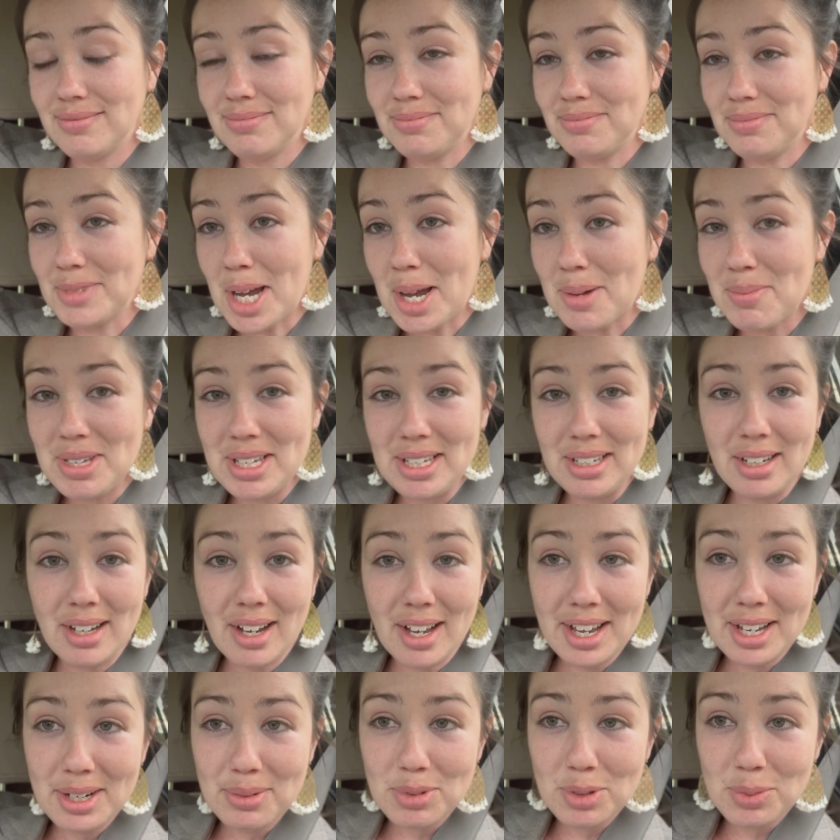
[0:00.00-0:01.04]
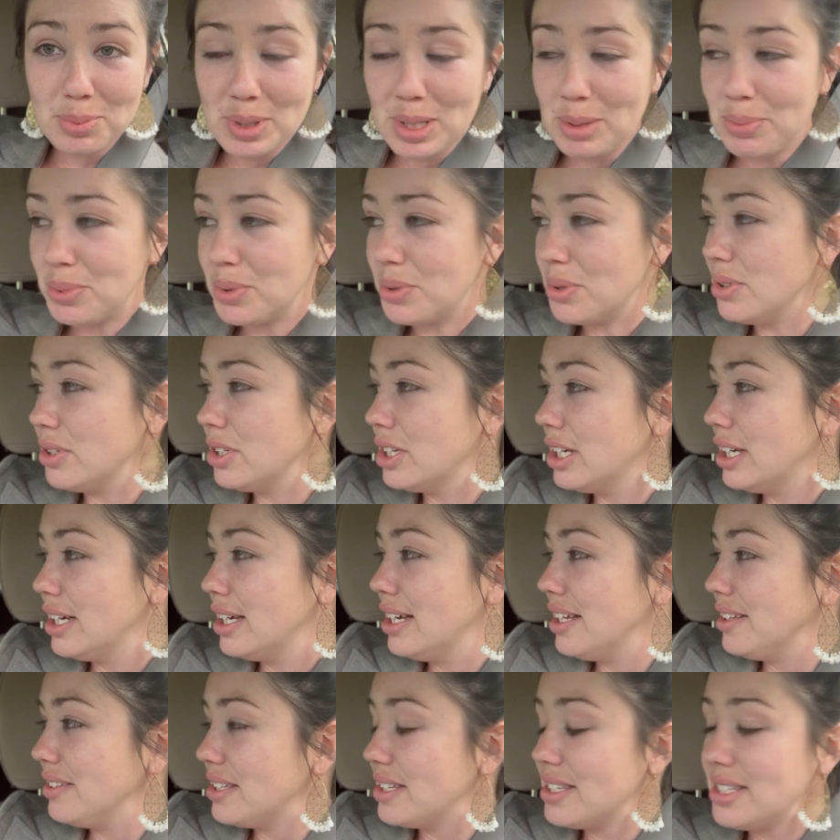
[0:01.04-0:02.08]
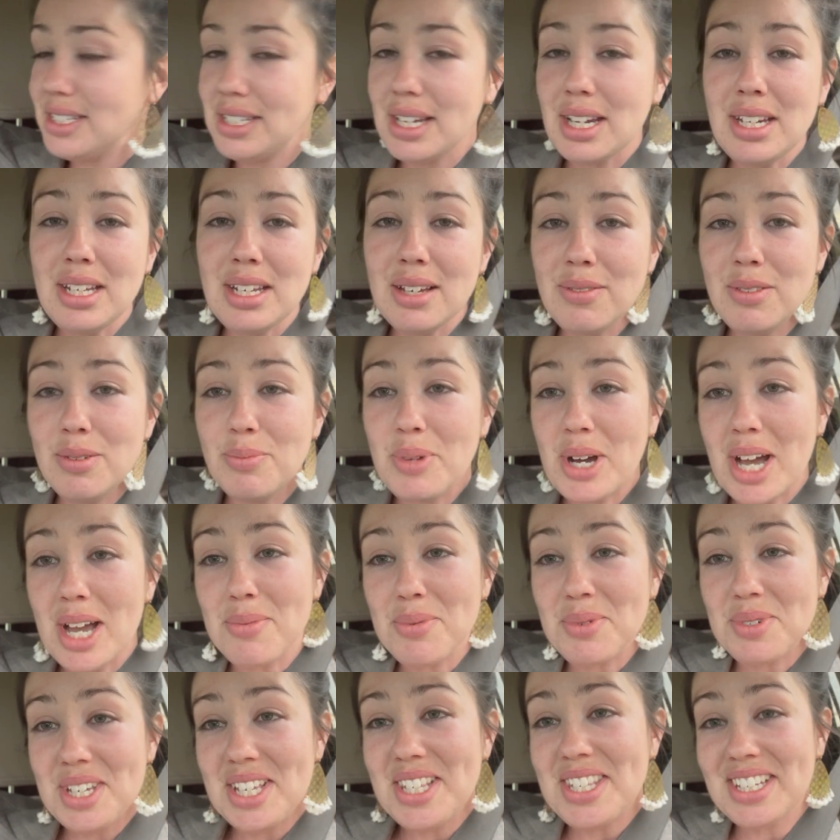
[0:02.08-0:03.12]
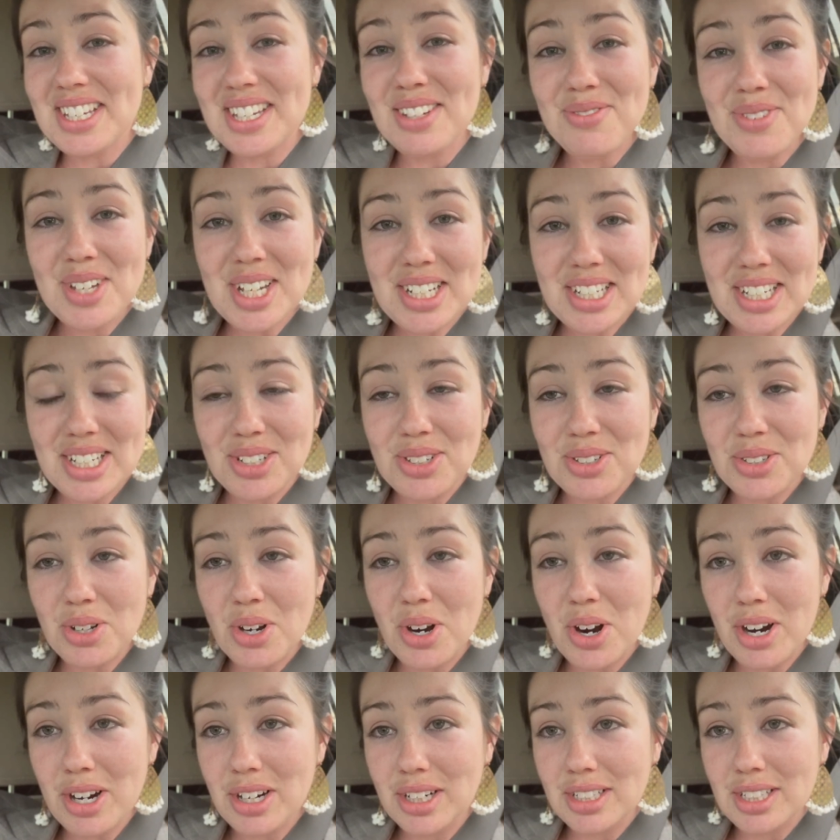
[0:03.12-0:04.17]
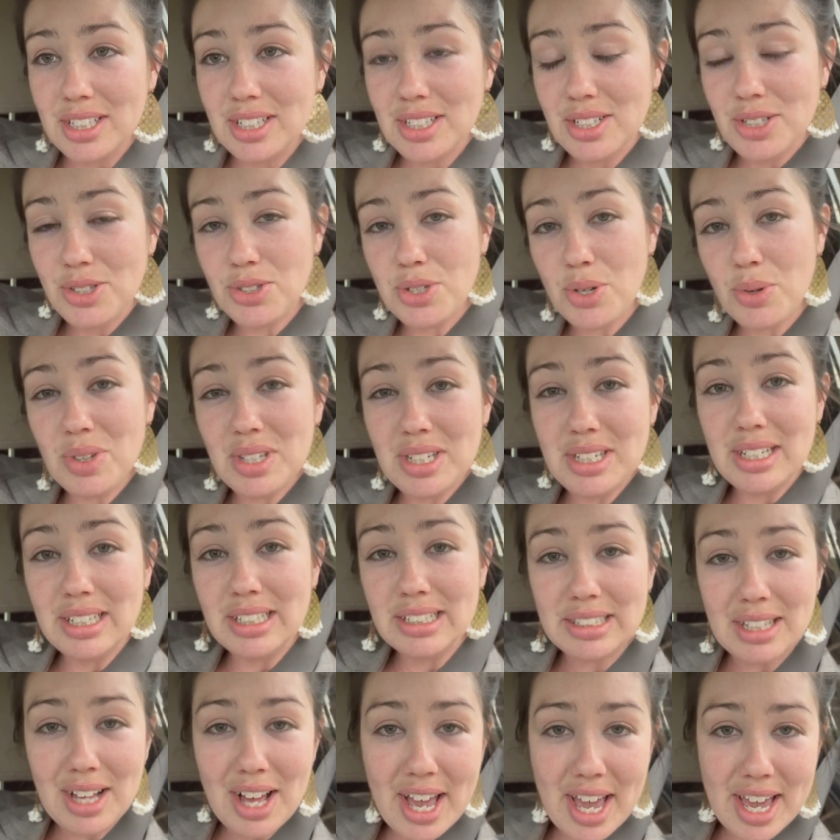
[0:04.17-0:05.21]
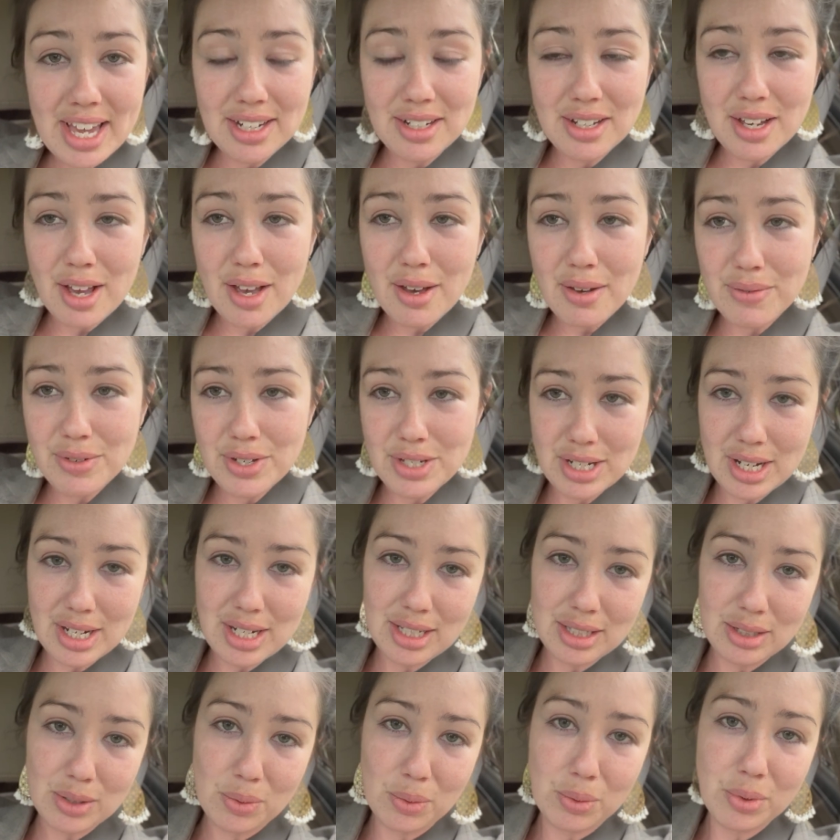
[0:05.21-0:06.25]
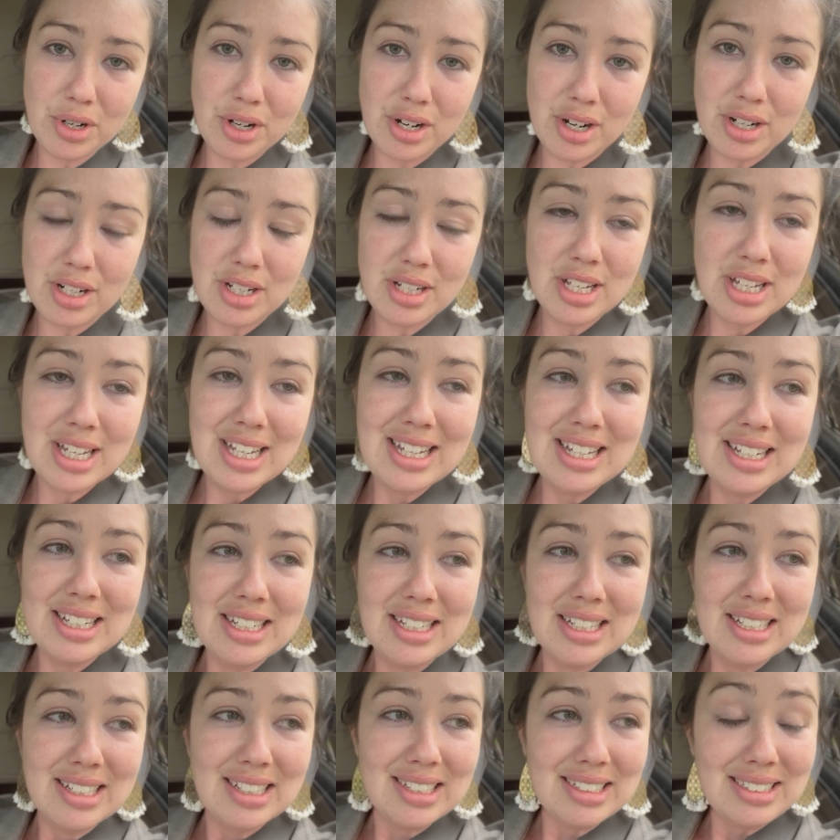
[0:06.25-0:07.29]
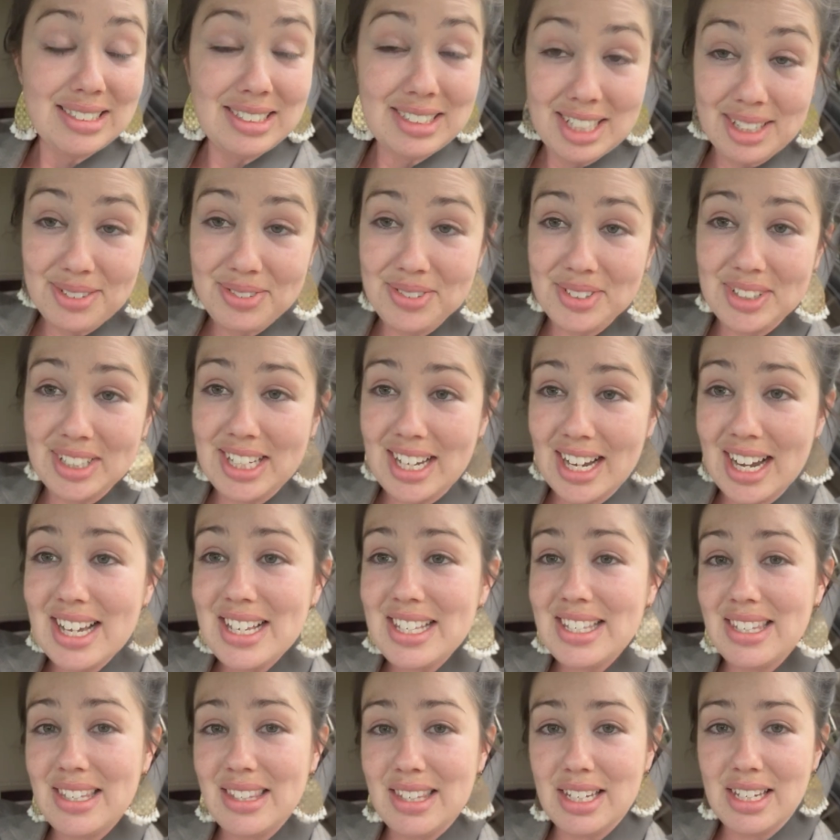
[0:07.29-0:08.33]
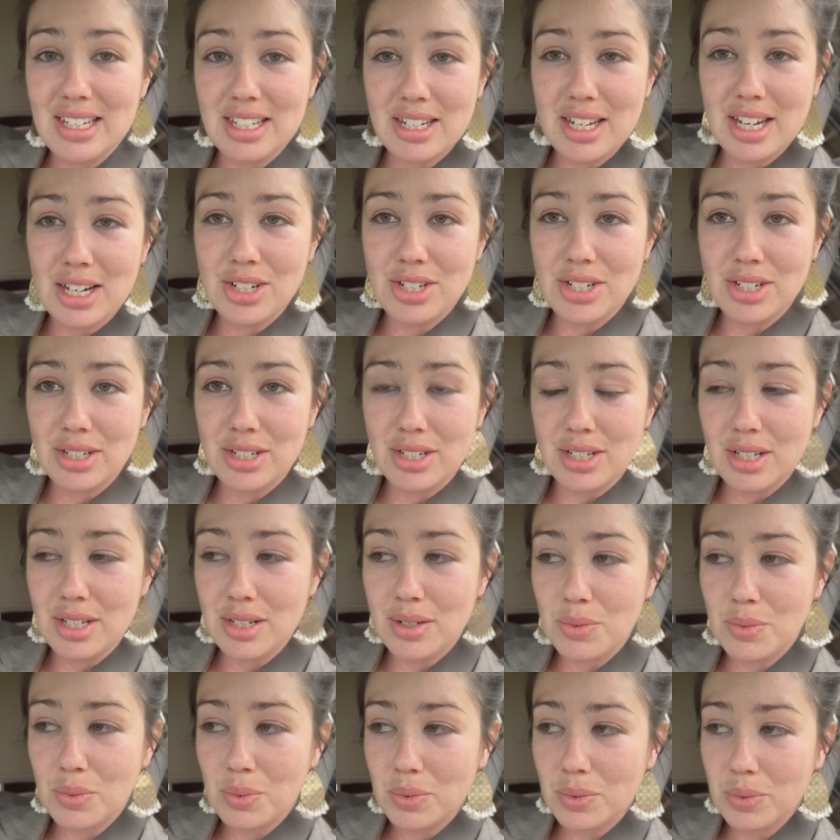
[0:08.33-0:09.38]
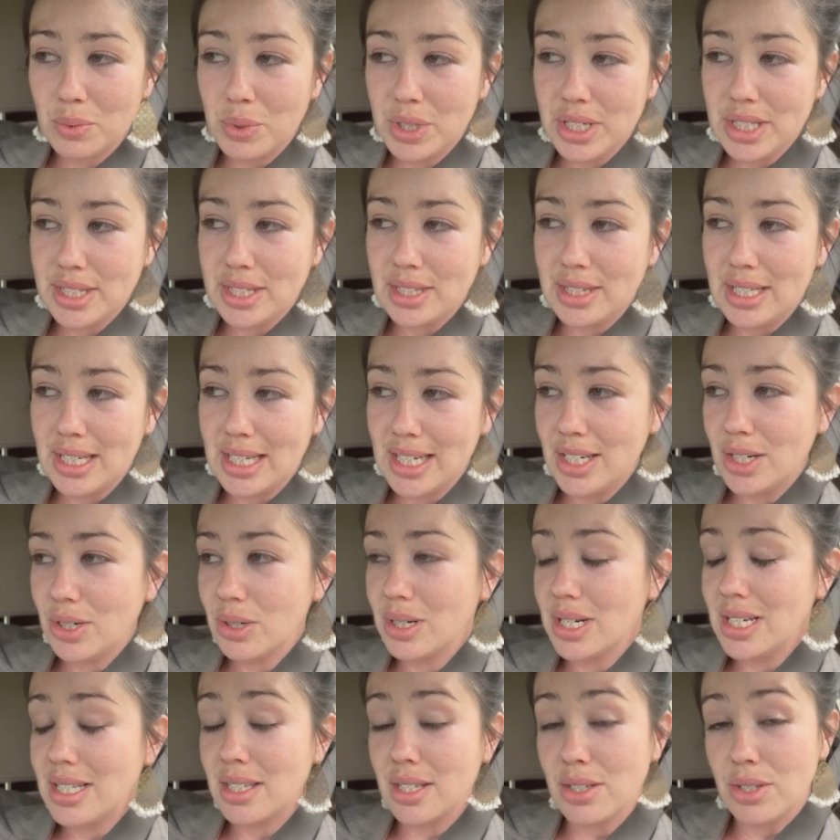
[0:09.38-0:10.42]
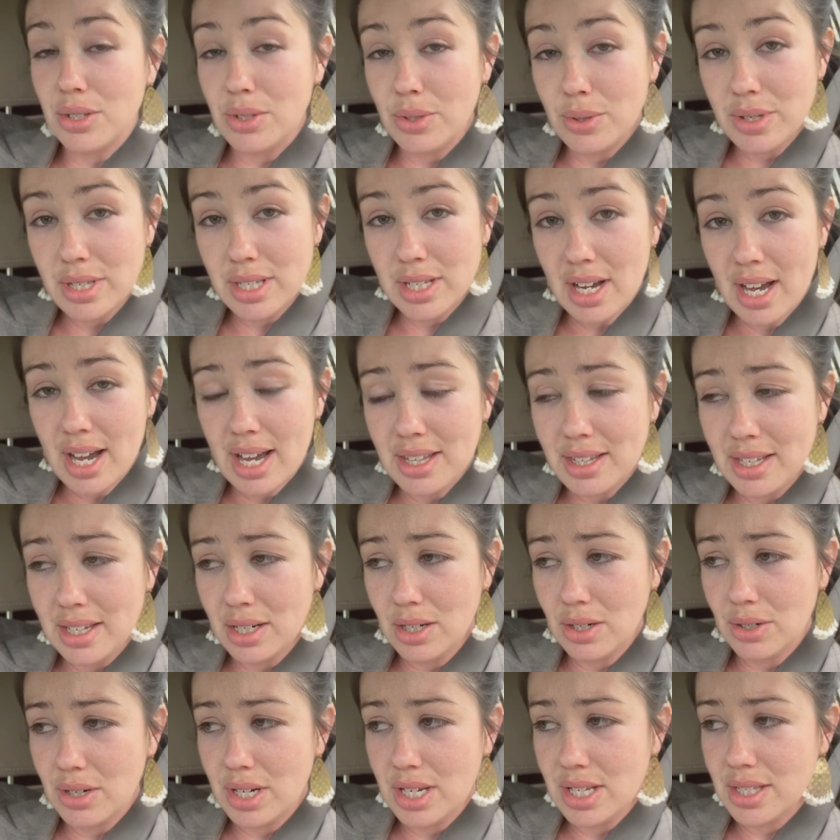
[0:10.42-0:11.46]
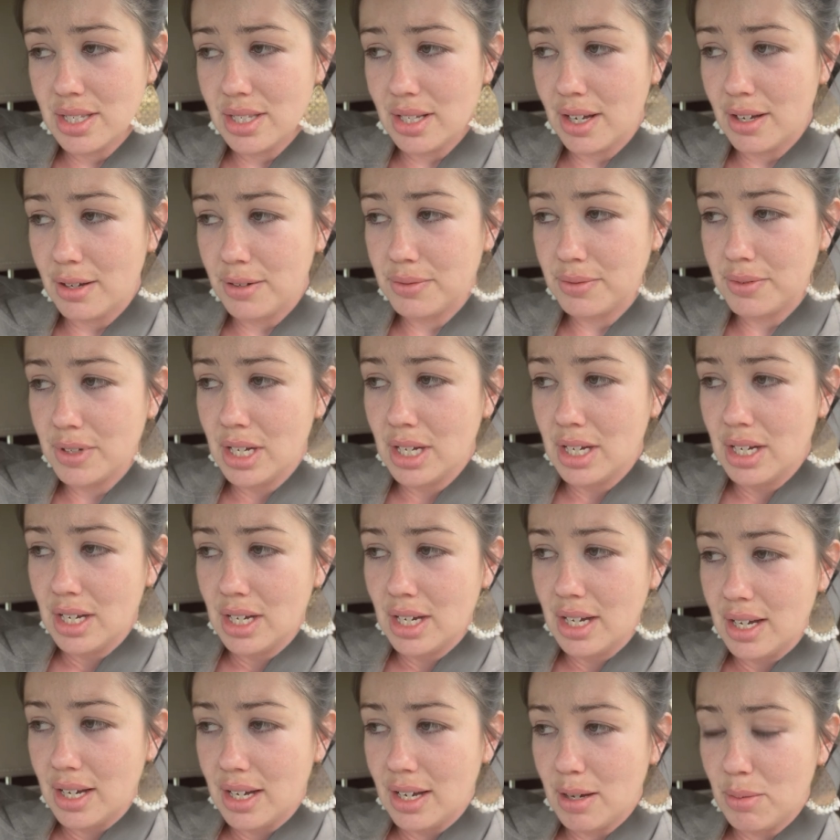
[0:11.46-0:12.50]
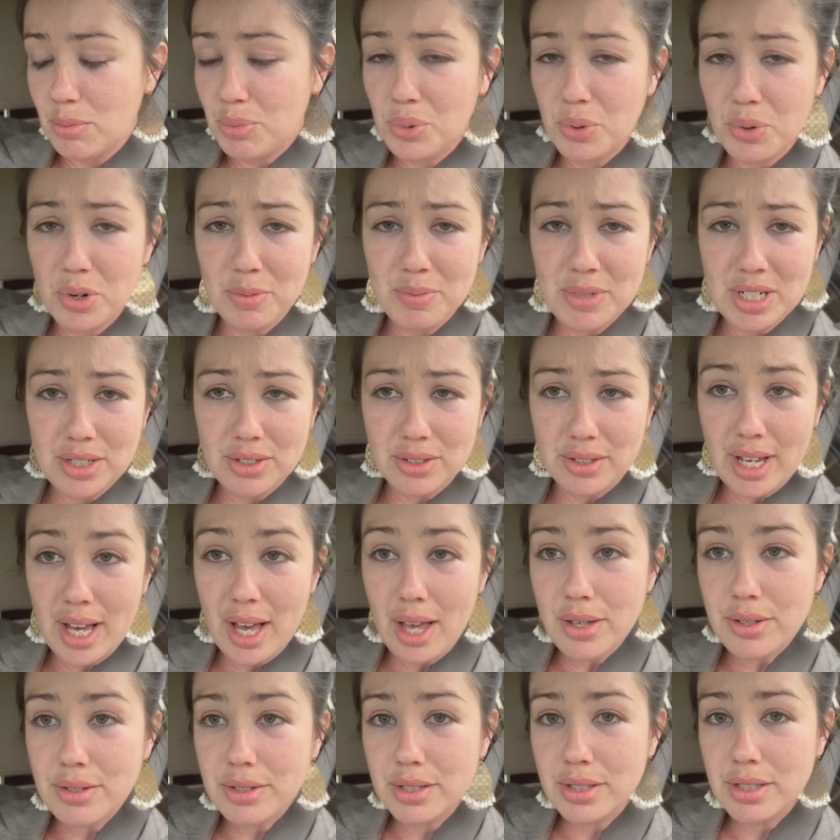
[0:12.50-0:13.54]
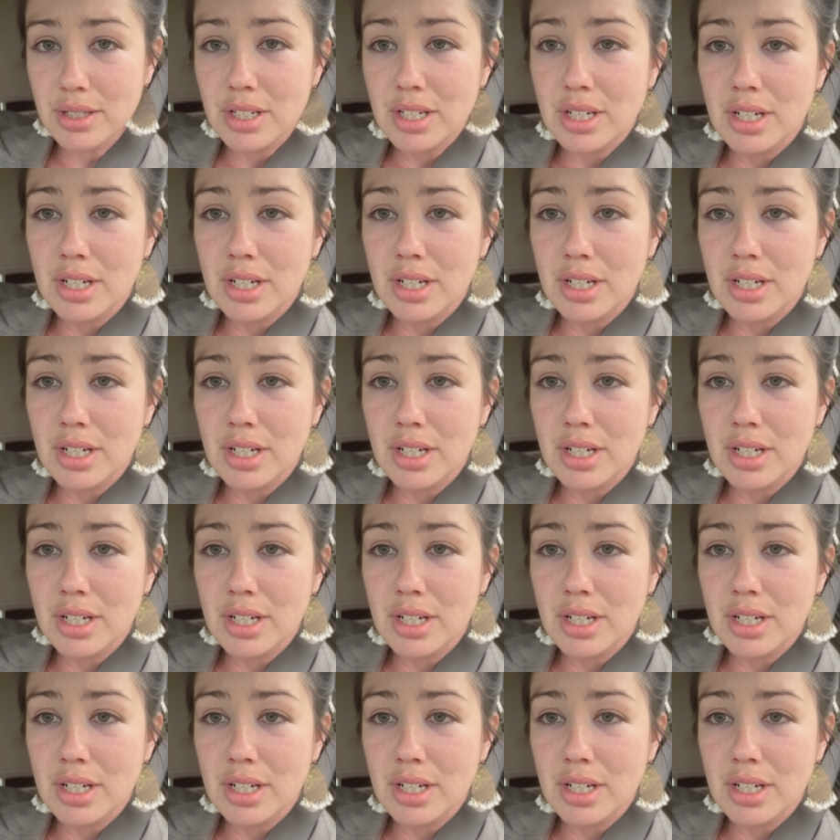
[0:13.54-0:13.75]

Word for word: not being kind with people, the study of the Bible is convicting to the heart. So the decline of studying the Word, definitely, I see the connection with the increase in suicide, the increase of poor mental health,